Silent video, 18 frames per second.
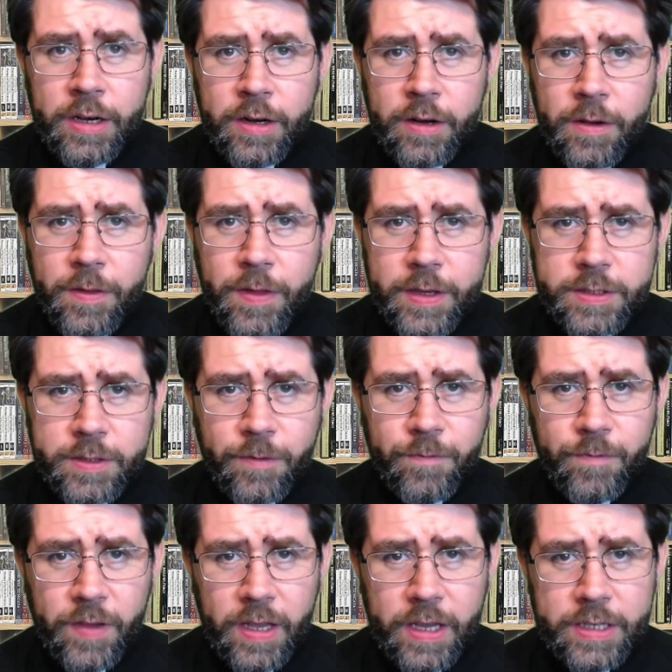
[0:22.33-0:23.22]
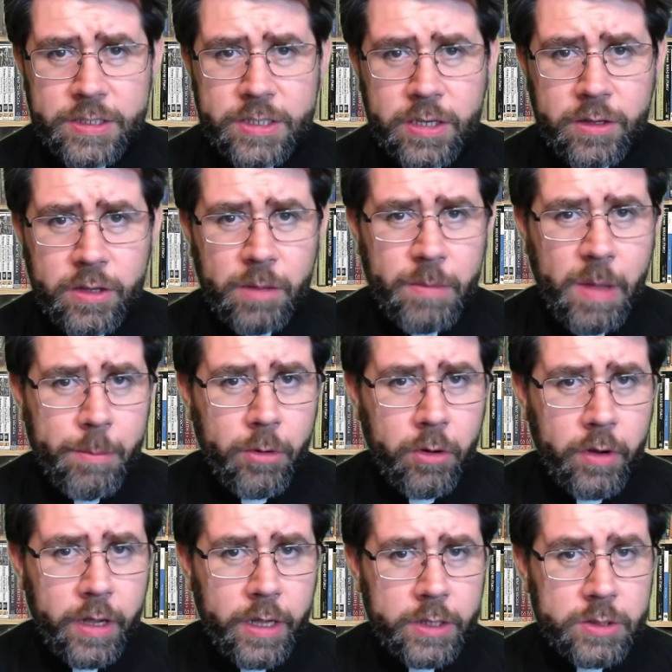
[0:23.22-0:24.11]
This feast
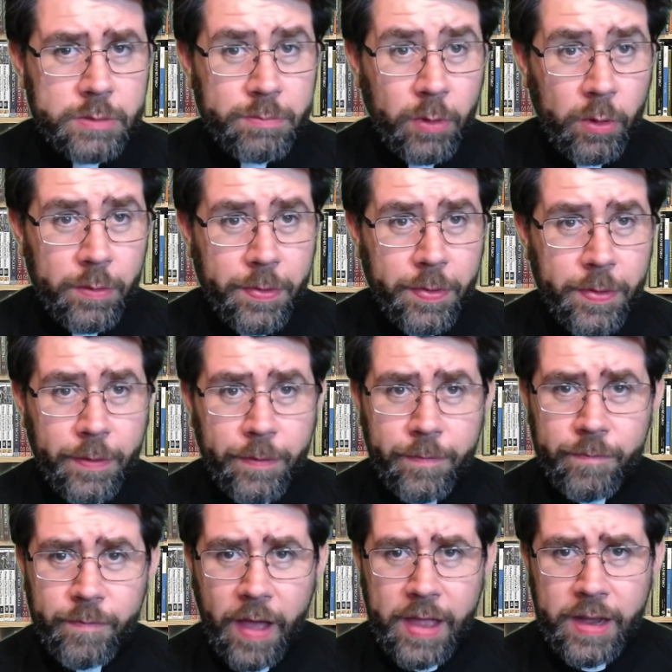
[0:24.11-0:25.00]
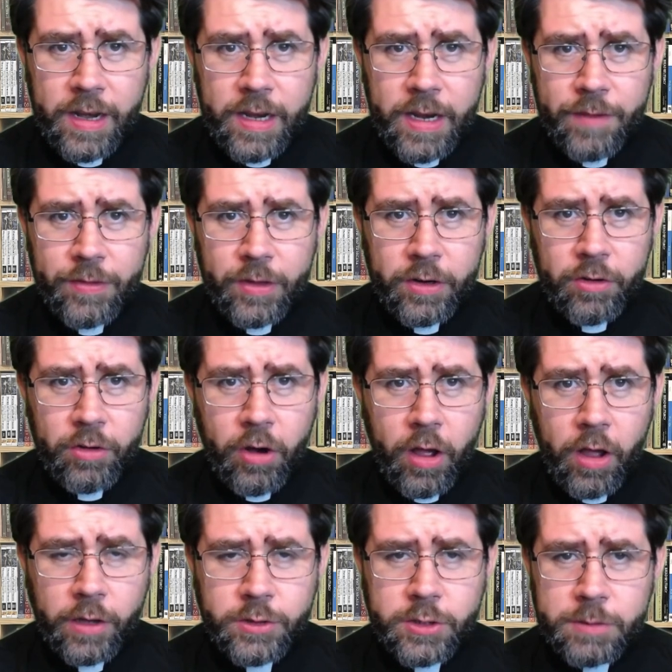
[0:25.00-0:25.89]
commemorates both the finding of the
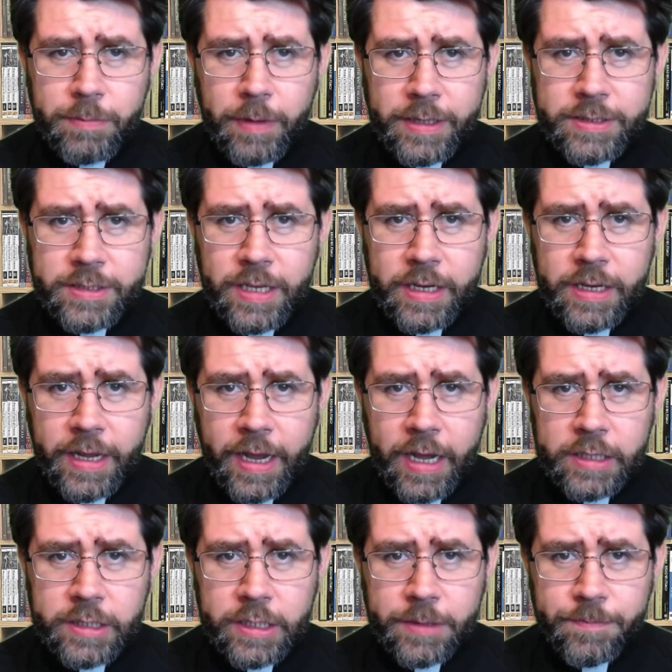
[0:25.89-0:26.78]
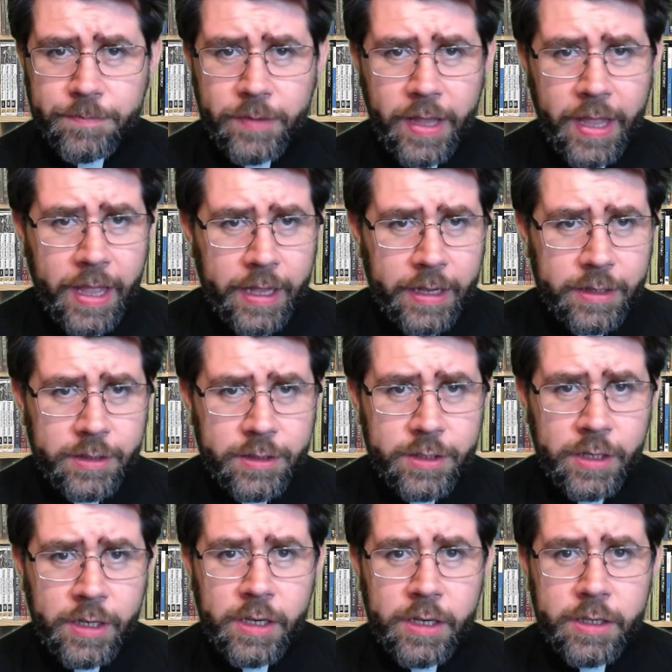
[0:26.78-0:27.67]
cross by St. Helen and
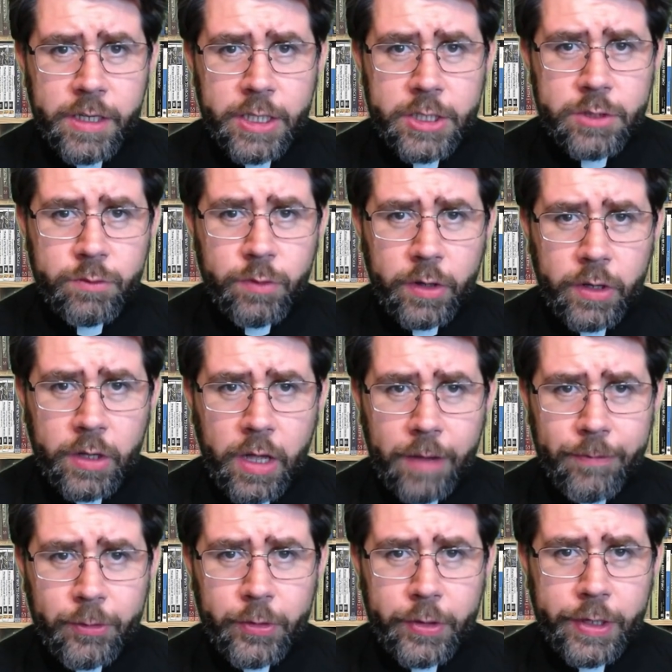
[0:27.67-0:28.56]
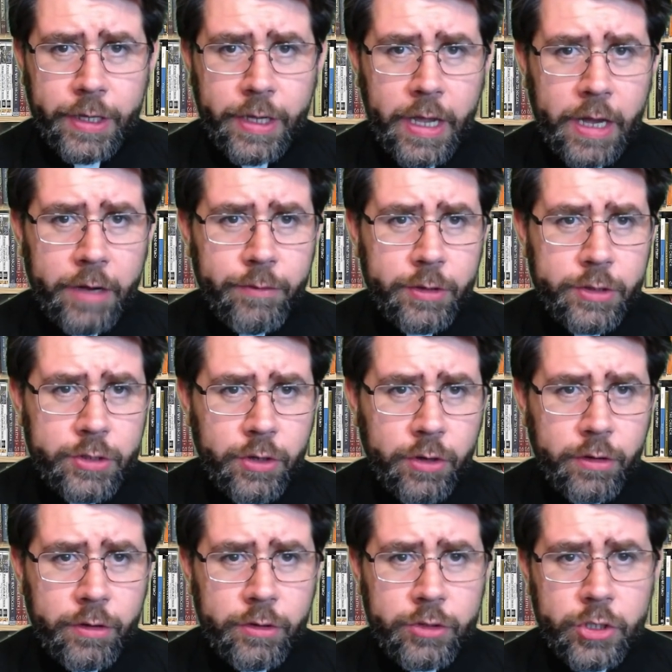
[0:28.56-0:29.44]
its recovery and
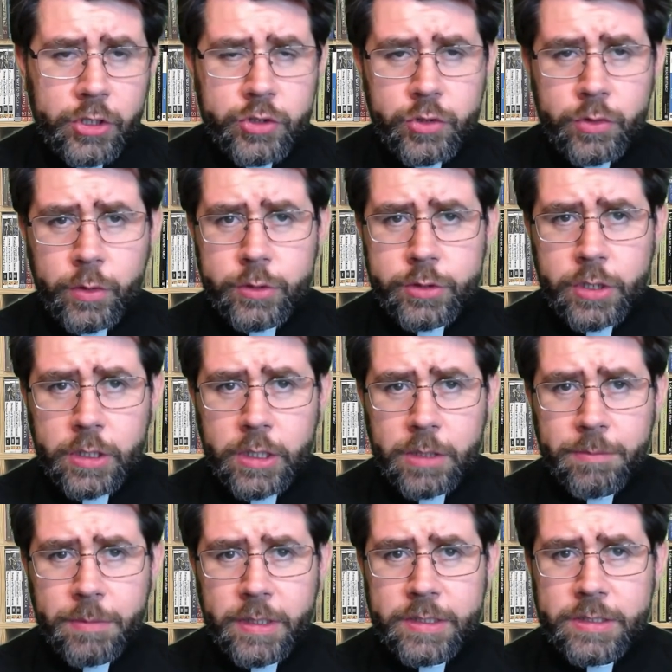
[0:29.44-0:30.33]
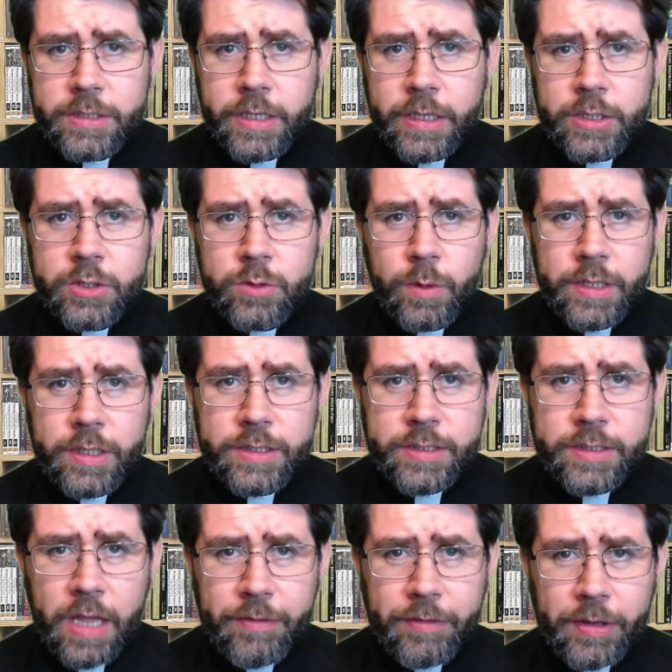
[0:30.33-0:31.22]
return to Jerusalem in
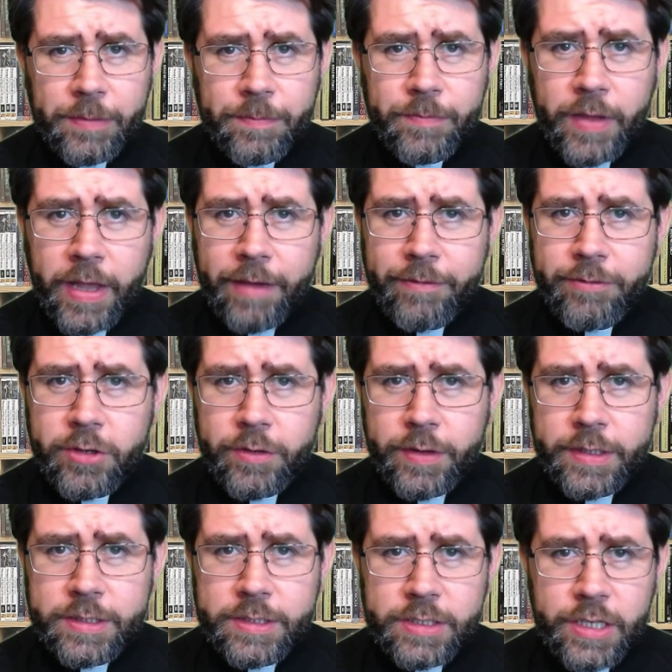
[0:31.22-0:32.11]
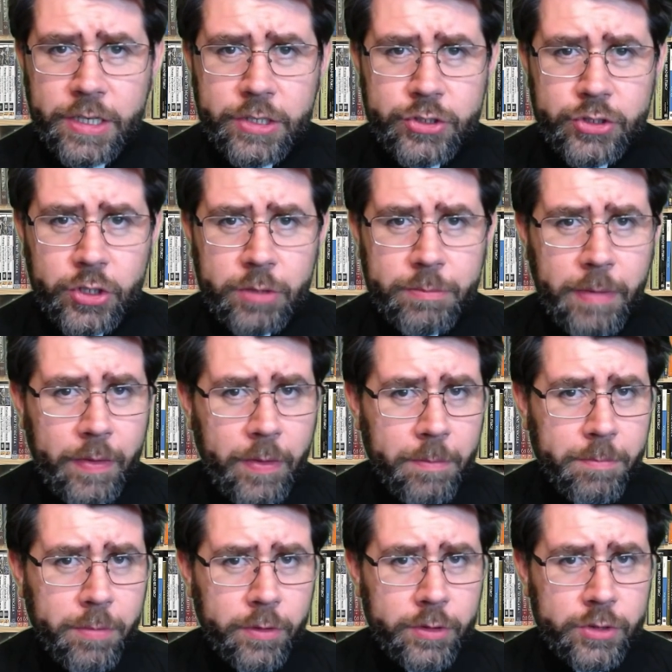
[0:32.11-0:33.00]
627 after its seizure by the
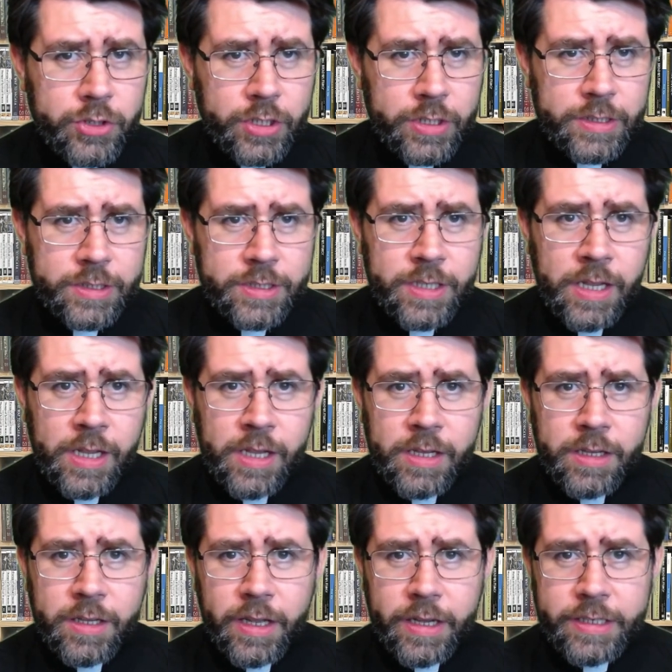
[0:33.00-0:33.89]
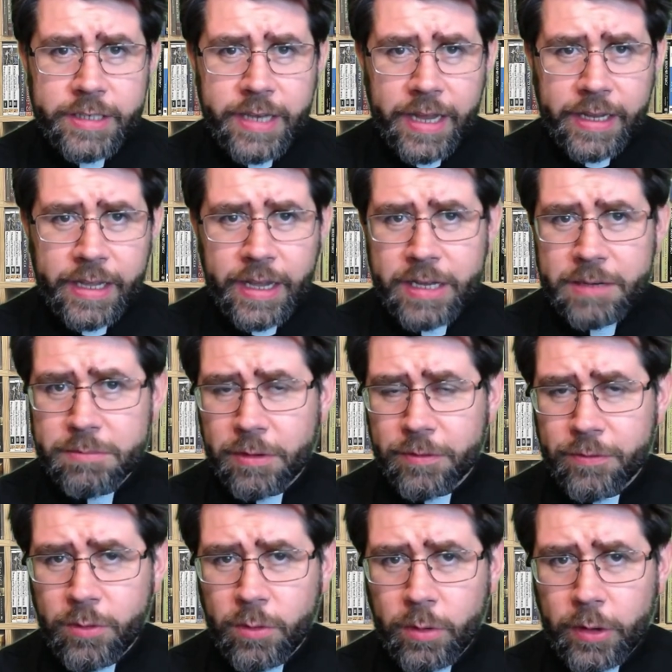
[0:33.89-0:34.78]
Persians a decade
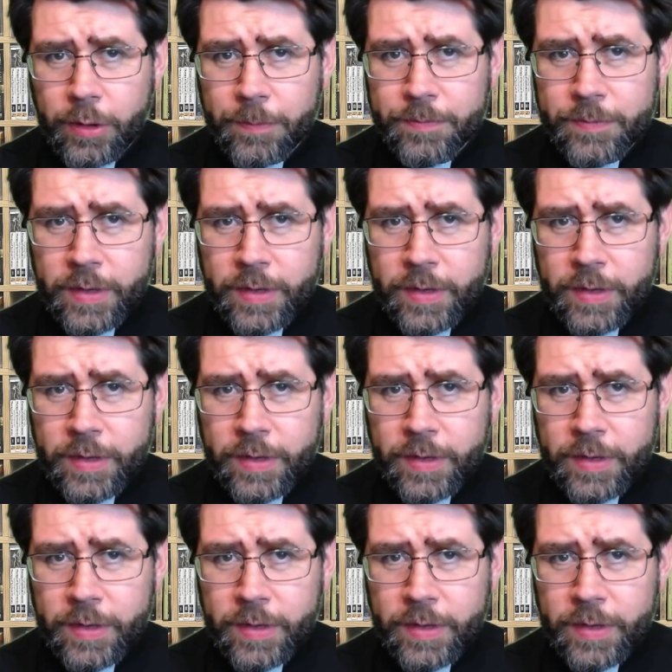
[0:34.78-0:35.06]
before.